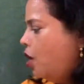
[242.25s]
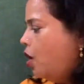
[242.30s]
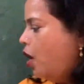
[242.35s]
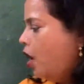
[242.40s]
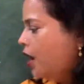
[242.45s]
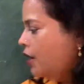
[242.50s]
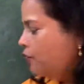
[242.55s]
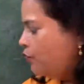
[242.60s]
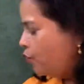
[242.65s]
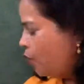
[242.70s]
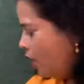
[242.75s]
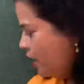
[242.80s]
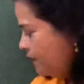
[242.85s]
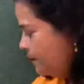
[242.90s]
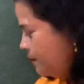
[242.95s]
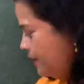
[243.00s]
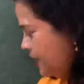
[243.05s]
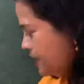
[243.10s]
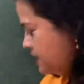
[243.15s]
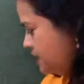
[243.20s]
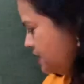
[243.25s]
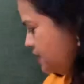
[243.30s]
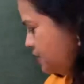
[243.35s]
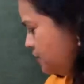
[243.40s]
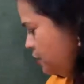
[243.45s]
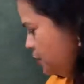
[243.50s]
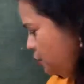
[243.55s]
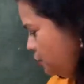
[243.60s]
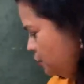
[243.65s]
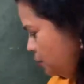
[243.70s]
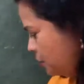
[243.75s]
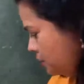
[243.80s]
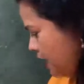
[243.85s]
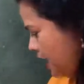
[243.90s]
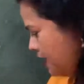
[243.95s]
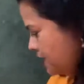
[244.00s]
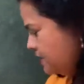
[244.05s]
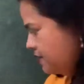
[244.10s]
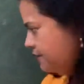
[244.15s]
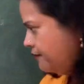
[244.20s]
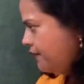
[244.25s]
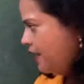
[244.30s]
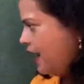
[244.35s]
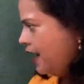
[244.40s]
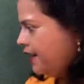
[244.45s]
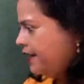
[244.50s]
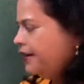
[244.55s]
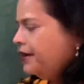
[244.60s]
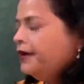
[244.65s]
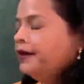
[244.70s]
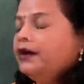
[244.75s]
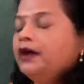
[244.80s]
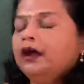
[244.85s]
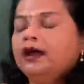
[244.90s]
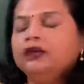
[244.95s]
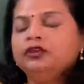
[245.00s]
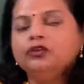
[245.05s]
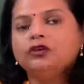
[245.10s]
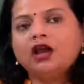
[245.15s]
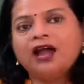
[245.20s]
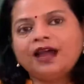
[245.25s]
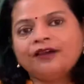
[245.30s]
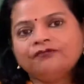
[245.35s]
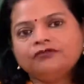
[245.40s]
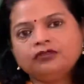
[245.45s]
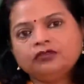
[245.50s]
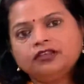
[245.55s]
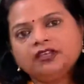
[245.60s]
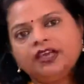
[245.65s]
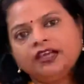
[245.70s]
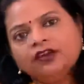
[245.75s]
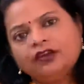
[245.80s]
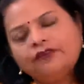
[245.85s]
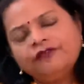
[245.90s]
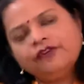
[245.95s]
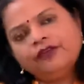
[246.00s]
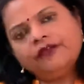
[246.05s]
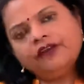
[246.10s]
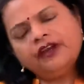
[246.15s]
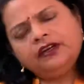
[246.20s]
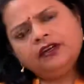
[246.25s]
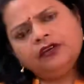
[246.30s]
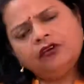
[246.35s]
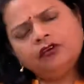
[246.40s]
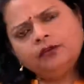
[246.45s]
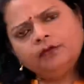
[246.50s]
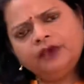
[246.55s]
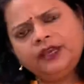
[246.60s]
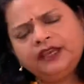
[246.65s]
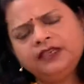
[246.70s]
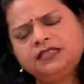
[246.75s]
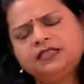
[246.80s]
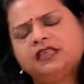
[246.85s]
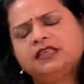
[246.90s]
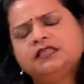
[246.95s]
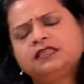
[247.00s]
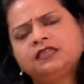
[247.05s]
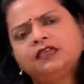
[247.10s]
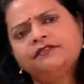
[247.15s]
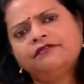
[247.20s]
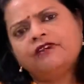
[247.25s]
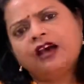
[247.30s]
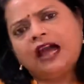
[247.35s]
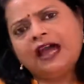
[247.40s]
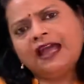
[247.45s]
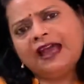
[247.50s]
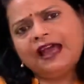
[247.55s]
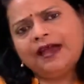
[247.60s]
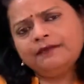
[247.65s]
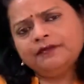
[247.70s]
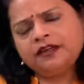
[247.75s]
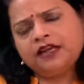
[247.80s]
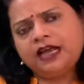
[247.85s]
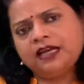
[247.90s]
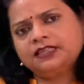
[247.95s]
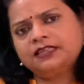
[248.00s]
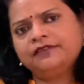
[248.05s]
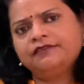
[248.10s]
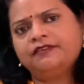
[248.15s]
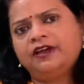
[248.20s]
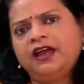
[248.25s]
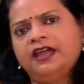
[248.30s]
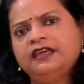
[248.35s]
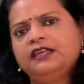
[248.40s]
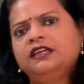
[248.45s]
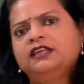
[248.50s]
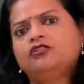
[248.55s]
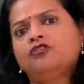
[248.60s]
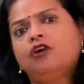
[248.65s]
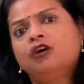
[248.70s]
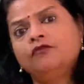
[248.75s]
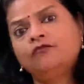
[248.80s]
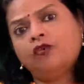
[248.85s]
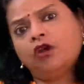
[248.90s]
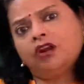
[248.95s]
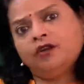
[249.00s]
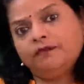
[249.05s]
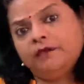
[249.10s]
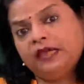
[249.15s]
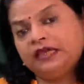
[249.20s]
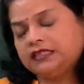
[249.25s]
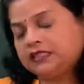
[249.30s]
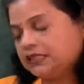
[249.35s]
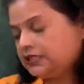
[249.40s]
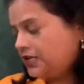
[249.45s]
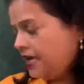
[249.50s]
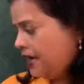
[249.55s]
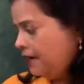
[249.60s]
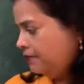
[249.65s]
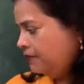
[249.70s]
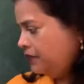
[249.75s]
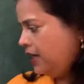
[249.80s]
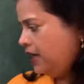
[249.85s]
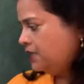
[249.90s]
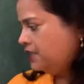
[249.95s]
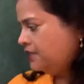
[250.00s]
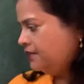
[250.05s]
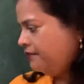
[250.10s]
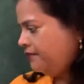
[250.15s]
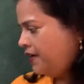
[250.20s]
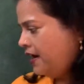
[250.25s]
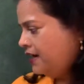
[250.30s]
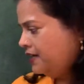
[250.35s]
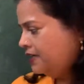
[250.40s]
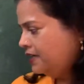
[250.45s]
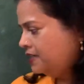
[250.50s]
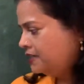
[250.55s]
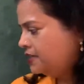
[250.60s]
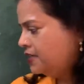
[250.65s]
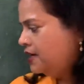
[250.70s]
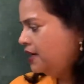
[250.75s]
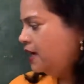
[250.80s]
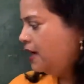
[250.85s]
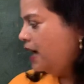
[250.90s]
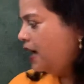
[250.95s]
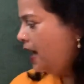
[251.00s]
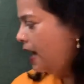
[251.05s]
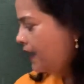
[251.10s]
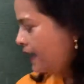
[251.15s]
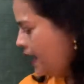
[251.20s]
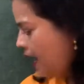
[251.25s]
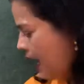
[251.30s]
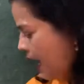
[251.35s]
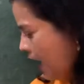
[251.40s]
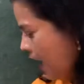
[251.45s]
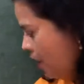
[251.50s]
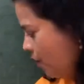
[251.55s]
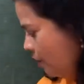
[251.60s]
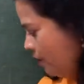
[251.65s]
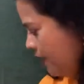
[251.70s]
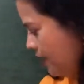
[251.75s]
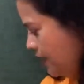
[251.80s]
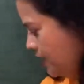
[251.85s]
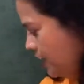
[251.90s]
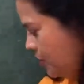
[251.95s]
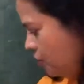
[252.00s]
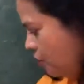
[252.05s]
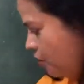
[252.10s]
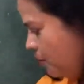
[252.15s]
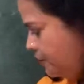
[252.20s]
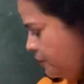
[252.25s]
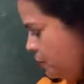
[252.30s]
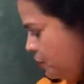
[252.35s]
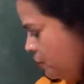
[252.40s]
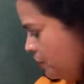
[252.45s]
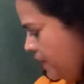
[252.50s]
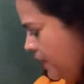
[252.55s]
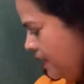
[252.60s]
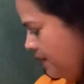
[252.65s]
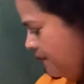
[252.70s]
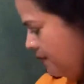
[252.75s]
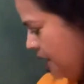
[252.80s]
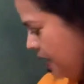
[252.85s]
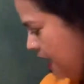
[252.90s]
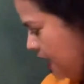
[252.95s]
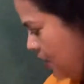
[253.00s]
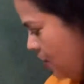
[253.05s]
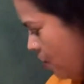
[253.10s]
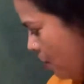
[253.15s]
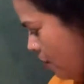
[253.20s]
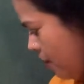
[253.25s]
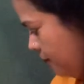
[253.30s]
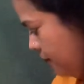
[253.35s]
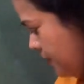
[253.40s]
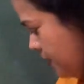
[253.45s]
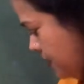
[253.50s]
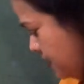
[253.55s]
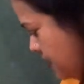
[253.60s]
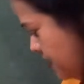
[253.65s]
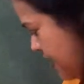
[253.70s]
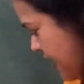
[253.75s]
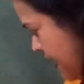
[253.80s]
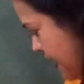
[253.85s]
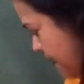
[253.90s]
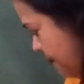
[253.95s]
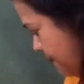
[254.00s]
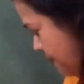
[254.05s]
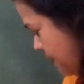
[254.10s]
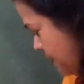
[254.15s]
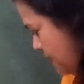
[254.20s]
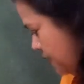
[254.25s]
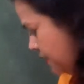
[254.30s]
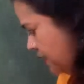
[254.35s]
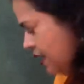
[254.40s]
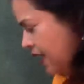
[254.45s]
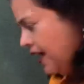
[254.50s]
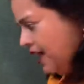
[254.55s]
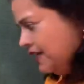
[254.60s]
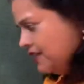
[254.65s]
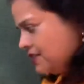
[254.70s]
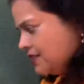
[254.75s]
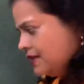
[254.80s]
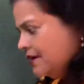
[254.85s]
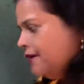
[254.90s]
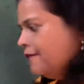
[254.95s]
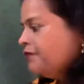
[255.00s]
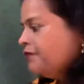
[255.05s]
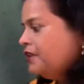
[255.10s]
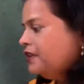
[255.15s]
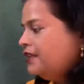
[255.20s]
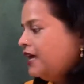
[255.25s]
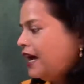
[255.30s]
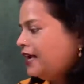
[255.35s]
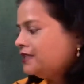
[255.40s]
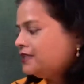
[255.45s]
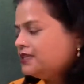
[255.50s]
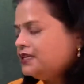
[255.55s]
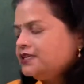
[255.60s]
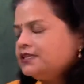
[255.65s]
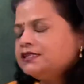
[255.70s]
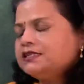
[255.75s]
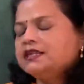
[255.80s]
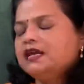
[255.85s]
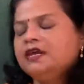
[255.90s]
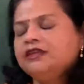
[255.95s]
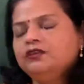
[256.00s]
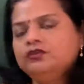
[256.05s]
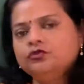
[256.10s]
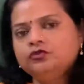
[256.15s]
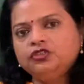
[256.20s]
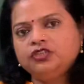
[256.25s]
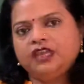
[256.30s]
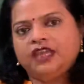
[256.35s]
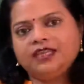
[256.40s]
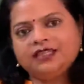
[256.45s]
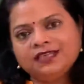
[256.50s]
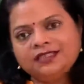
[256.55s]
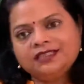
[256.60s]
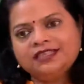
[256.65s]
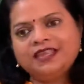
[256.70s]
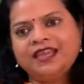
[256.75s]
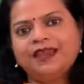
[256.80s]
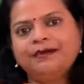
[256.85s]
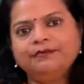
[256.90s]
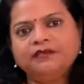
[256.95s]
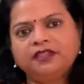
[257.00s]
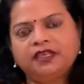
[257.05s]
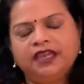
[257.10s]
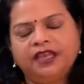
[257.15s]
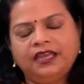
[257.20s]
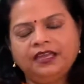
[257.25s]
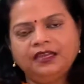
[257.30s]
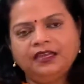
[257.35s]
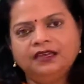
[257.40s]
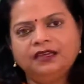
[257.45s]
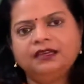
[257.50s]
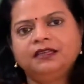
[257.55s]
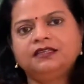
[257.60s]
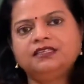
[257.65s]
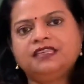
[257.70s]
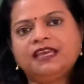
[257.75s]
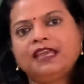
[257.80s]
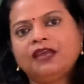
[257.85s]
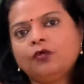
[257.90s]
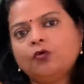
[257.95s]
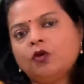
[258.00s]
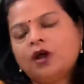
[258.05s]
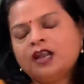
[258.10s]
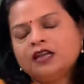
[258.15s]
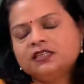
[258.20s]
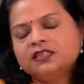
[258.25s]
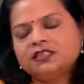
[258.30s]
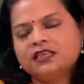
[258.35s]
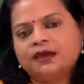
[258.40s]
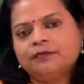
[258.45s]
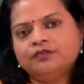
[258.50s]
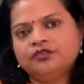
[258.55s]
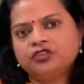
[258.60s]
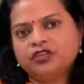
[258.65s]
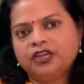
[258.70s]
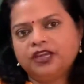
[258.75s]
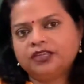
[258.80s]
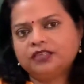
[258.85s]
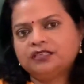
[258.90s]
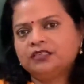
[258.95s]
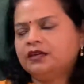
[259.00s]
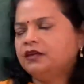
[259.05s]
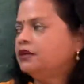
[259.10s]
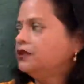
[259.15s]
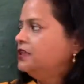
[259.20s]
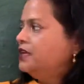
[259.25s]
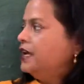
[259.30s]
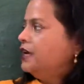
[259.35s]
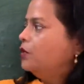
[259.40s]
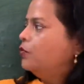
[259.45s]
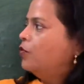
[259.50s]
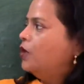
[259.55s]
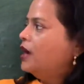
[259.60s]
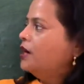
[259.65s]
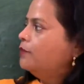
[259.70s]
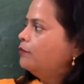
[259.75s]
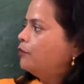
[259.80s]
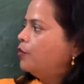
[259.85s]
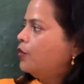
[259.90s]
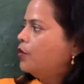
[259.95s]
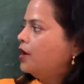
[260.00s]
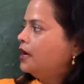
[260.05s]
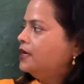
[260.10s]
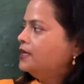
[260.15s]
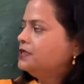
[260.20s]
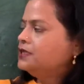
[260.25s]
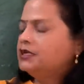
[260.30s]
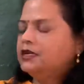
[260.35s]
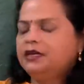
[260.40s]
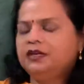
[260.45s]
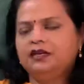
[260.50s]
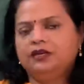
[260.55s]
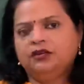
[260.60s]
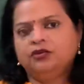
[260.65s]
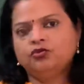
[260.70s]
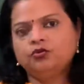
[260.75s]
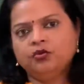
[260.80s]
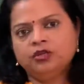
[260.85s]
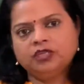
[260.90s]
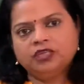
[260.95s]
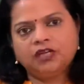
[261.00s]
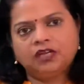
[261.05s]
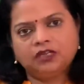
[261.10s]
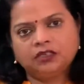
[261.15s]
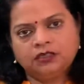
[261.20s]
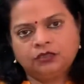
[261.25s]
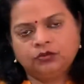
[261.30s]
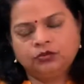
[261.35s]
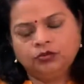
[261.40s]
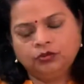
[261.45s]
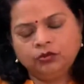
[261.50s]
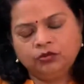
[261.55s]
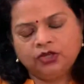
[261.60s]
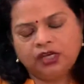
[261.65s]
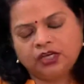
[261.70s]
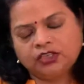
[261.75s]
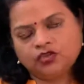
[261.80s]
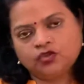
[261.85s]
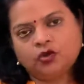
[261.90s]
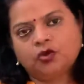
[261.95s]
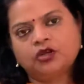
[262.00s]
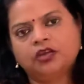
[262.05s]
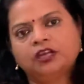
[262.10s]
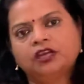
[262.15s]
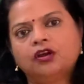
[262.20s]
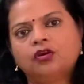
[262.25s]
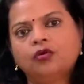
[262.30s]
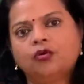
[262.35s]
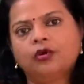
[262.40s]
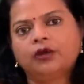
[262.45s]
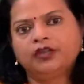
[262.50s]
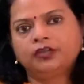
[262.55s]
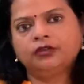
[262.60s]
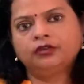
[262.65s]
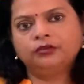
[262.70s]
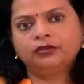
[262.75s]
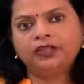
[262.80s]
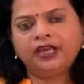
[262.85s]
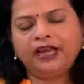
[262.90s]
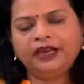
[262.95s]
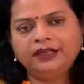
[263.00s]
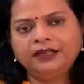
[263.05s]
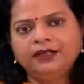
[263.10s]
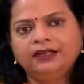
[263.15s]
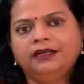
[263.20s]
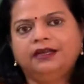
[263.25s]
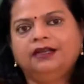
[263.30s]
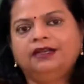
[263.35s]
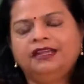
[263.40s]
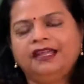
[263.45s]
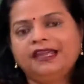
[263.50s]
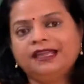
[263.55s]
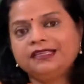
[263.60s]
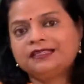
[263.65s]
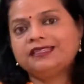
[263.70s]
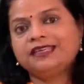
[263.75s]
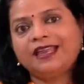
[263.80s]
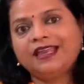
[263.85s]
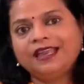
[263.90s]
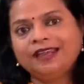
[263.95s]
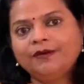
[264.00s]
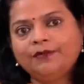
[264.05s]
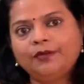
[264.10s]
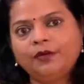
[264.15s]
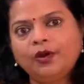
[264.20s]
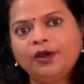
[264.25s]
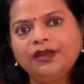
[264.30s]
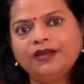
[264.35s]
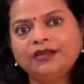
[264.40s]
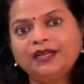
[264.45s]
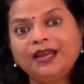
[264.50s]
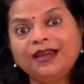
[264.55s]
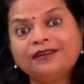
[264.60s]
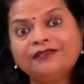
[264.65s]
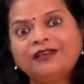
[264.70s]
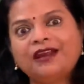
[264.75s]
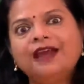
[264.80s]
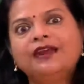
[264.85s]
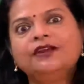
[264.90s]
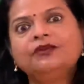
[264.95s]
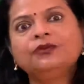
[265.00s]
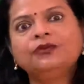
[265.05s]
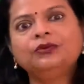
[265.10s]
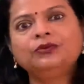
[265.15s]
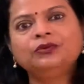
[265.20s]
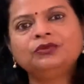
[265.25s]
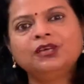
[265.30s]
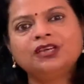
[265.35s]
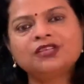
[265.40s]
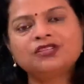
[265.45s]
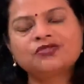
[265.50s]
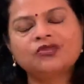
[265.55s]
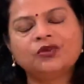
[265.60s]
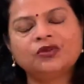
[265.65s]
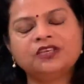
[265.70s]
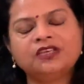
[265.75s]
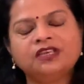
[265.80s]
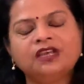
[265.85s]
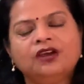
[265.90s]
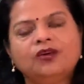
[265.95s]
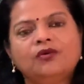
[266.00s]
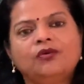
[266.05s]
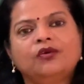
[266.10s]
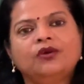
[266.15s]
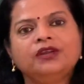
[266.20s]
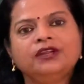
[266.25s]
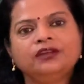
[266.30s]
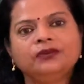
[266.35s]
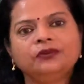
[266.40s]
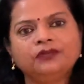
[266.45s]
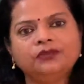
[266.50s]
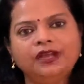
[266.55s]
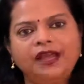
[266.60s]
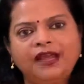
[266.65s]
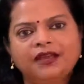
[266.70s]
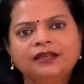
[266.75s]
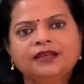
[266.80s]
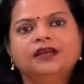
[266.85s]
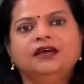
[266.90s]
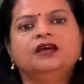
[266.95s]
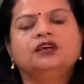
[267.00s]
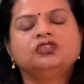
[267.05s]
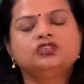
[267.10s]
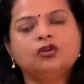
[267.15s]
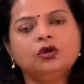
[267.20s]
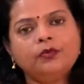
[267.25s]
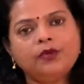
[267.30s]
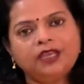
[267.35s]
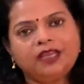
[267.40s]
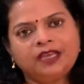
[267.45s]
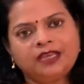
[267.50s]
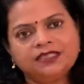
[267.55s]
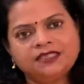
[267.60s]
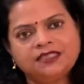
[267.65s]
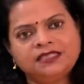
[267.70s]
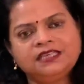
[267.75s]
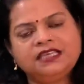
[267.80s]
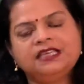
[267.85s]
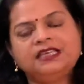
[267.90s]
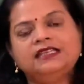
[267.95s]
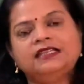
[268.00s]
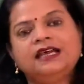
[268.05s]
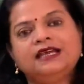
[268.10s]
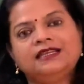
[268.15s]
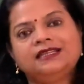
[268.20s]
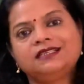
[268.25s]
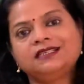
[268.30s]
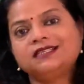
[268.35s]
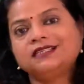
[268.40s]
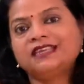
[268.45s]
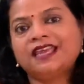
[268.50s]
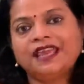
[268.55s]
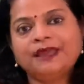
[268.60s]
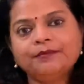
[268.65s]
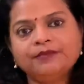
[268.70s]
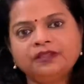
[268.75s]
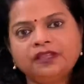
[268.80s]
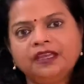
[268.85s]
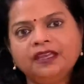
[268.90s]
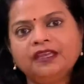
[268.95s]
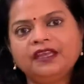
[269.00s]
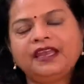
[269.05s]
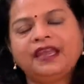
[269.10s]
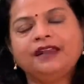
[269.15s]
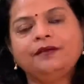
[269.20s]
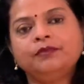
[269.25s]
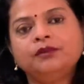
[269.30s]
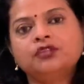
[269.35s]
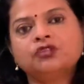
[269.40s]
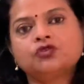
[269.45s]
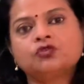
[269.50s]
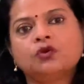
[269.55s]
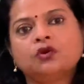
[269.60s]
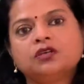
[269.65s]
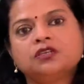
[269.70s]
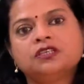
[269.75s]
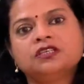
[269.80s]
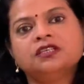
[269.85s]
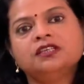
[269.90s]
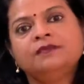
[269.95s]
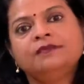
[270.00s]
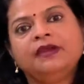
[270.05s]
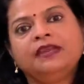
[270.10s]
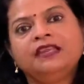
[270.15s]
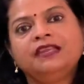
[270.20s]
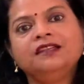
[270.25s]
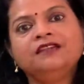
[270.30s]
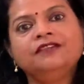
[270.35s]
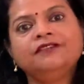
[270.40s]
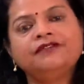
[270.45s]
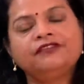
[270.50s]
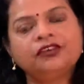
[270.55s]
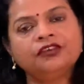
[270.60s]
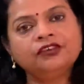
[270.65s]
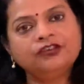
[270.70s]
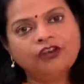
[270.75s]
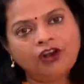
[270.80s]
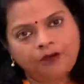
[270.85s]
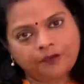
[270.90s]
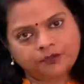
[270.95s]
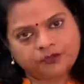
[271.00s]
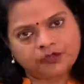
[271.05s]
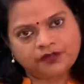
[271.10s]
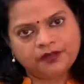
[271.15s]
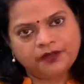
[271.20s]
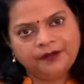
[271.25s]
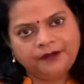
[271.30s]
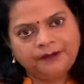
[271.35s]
On what basis did you classify? You have to think of your very own basis. Why I am classifying it? On what basis I am classifying it? And how many groups you can make of the same things. That is, you take the same thing, take one subject, take one point, do the sorting according to that. Take second point and try to do the sorting according to that. So we can see that the same thing can be sorted in many different groups.